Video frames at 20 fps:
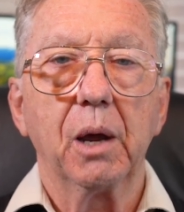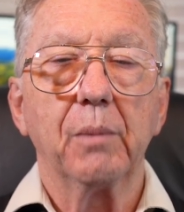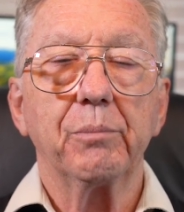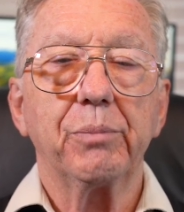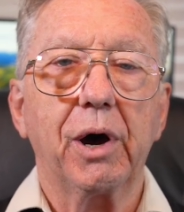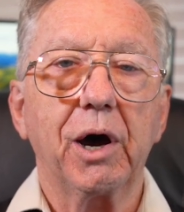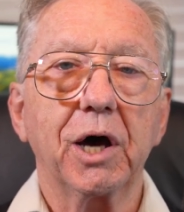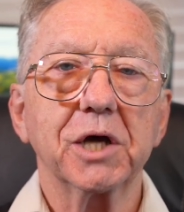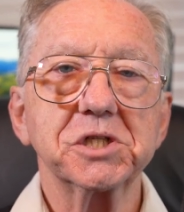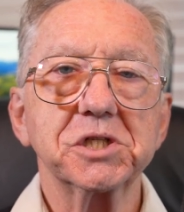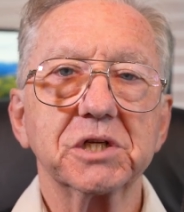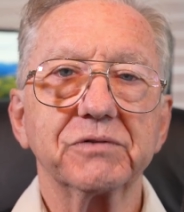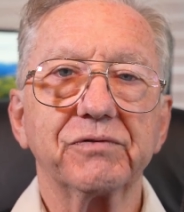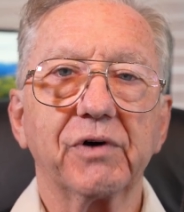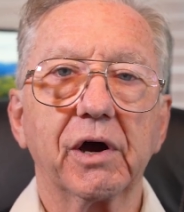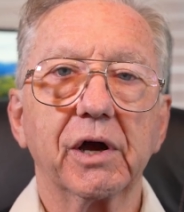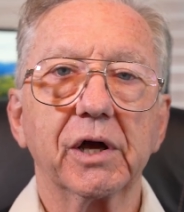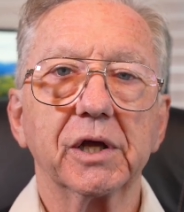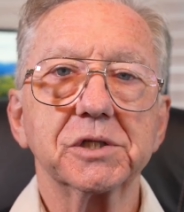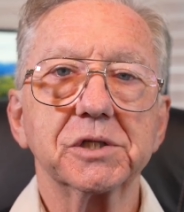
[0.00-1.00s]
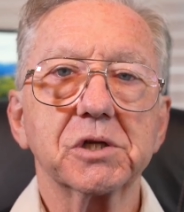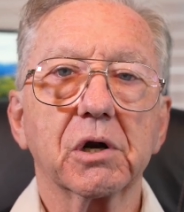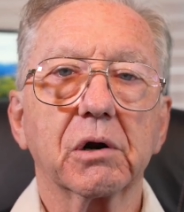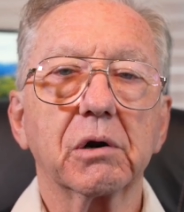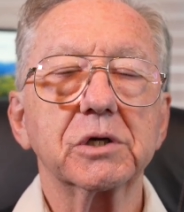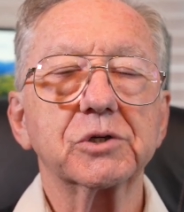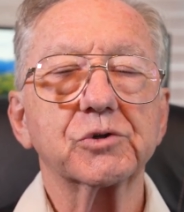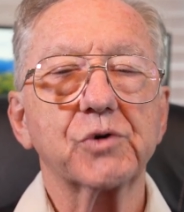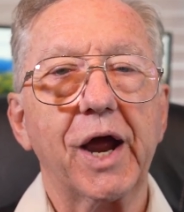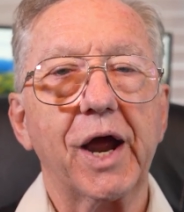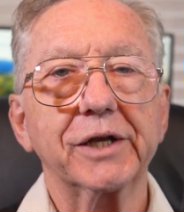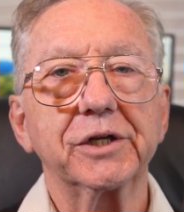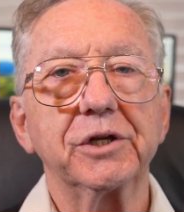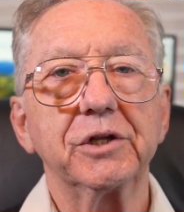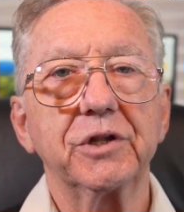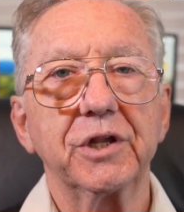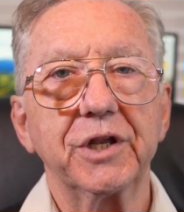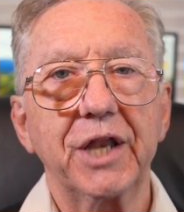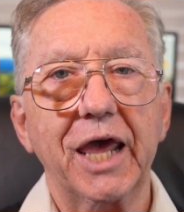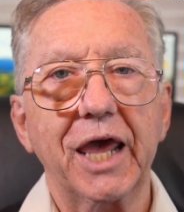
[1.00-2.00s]
Positive ions are attracted
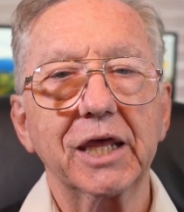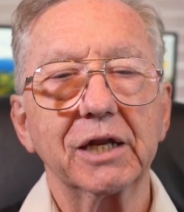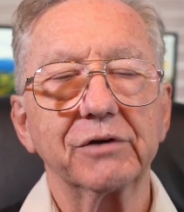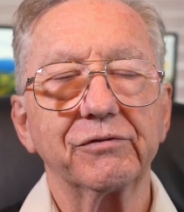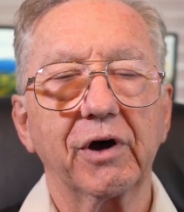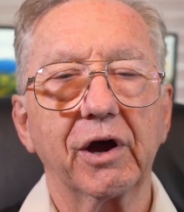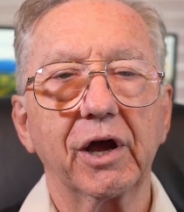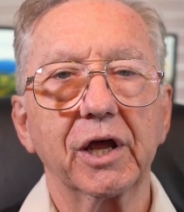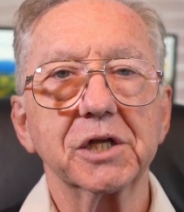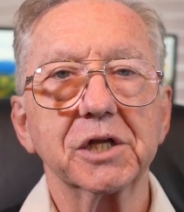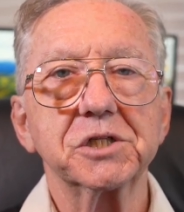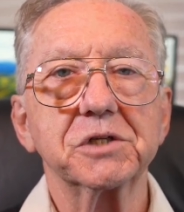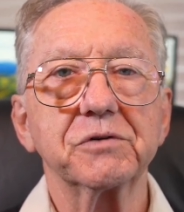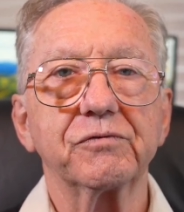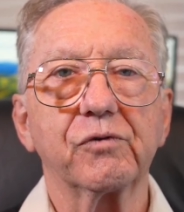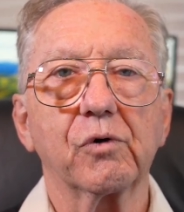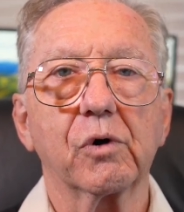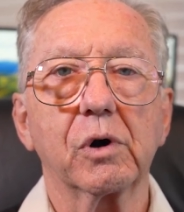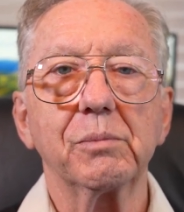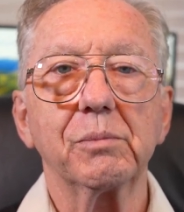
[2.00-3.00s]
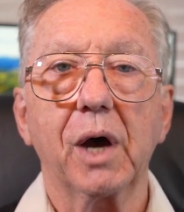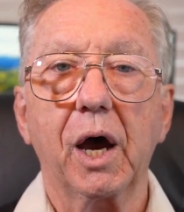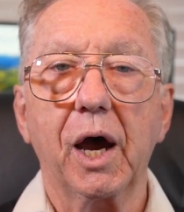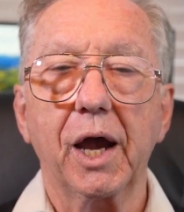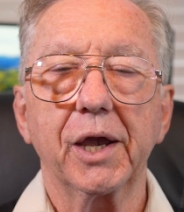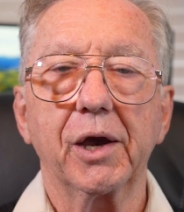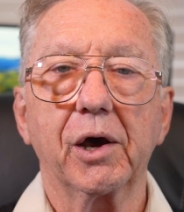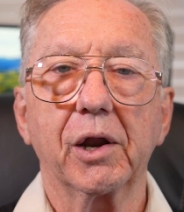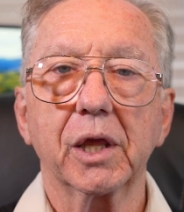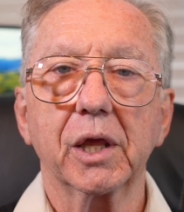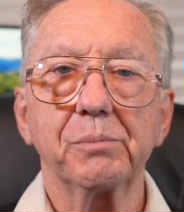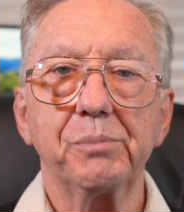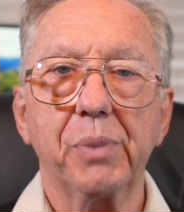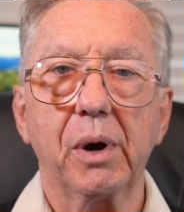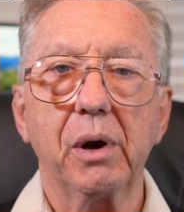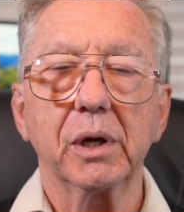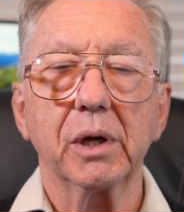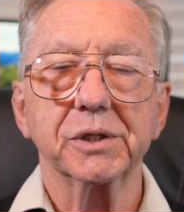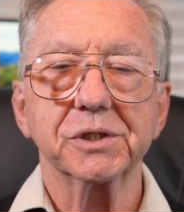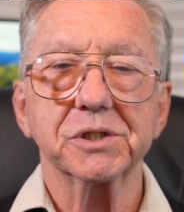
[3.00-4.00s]
to negative ions to form ionic
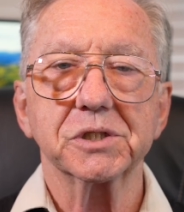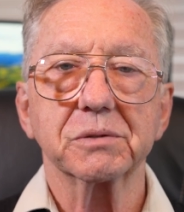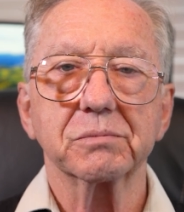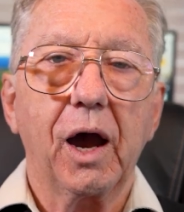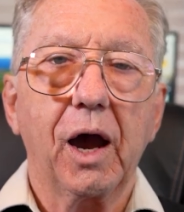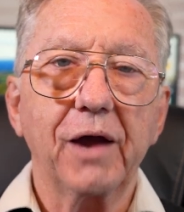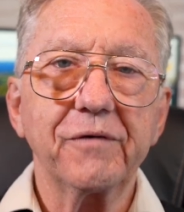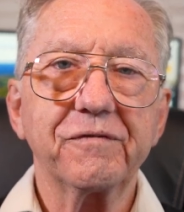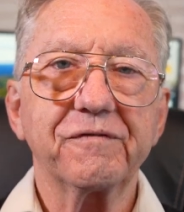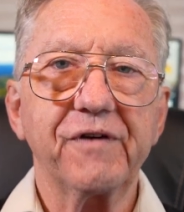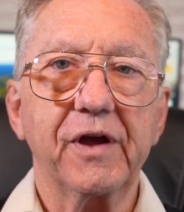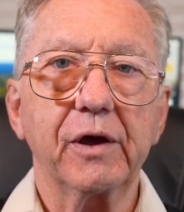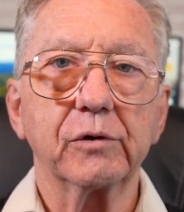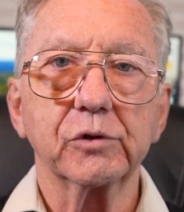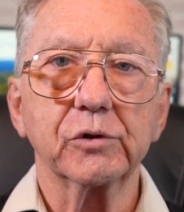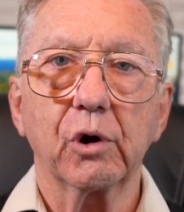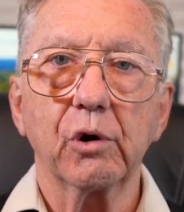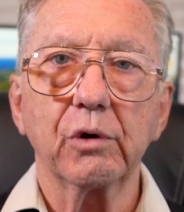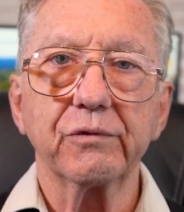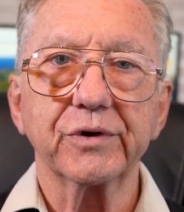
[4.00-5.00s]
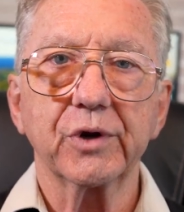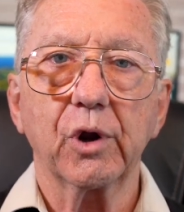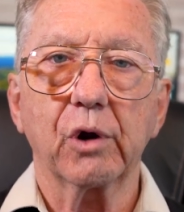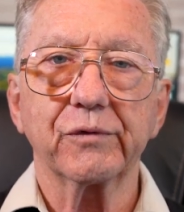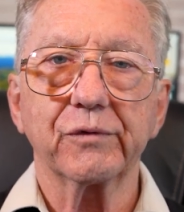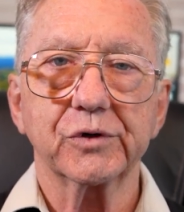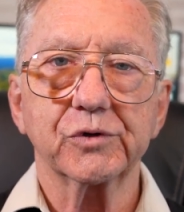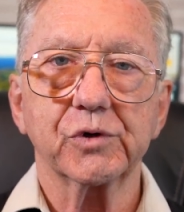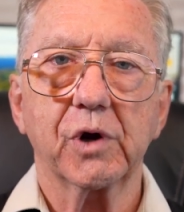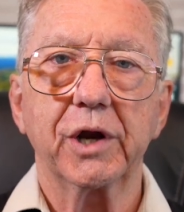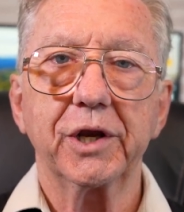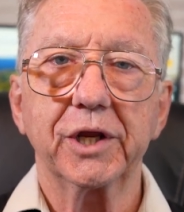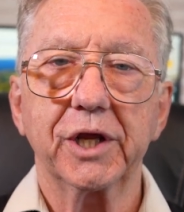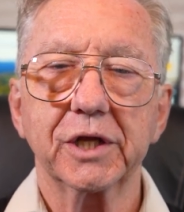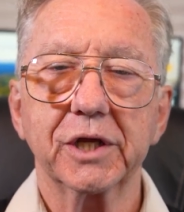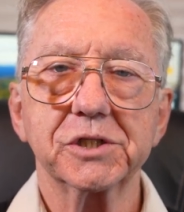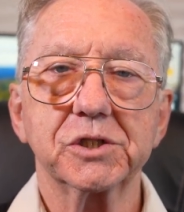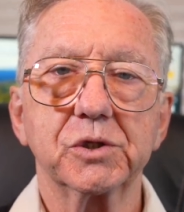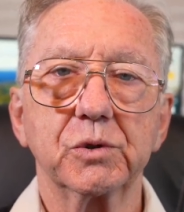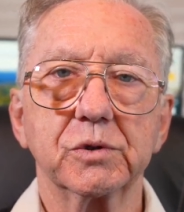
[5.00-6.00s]
bonds. I failed over and over trying to get
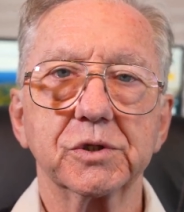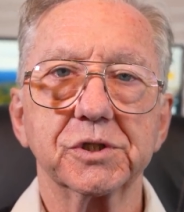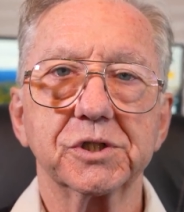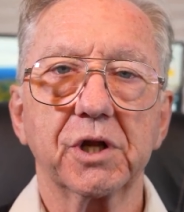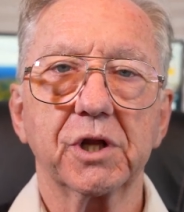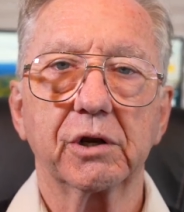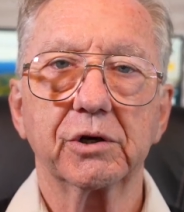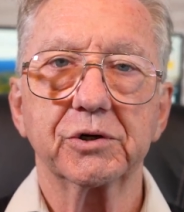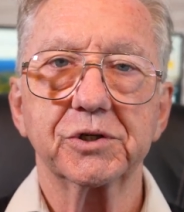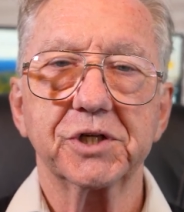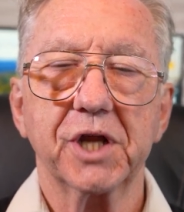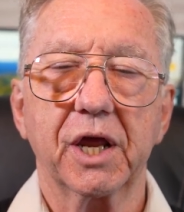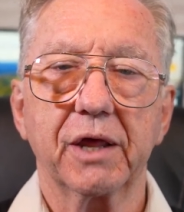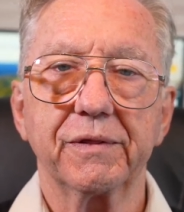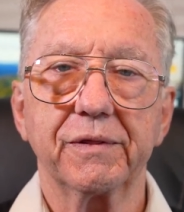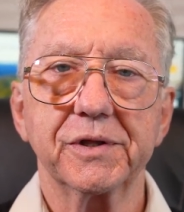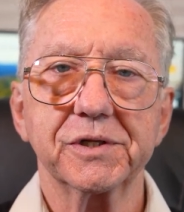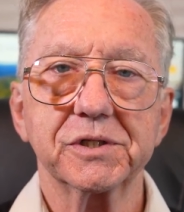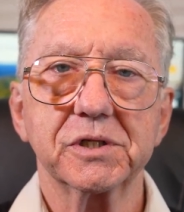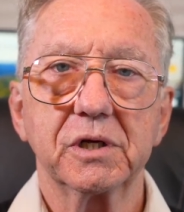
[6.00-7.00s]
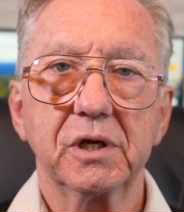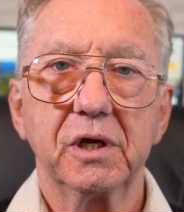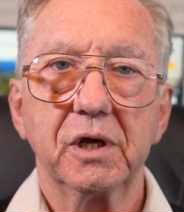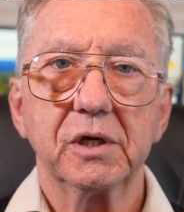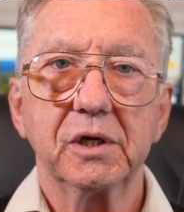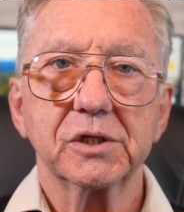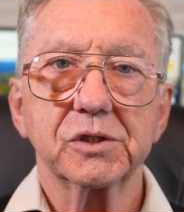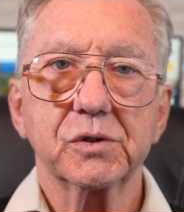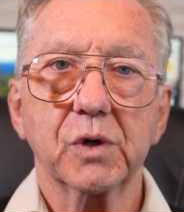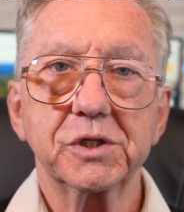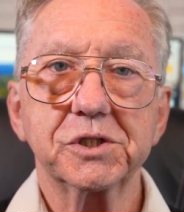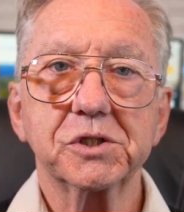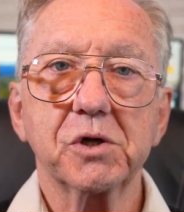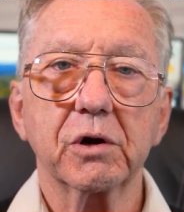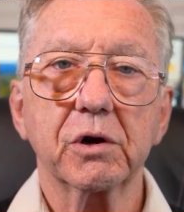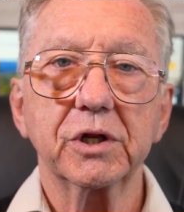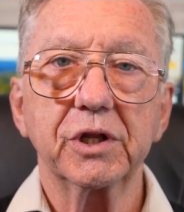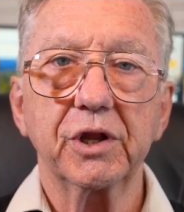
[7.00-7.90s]
students to understand this. So I started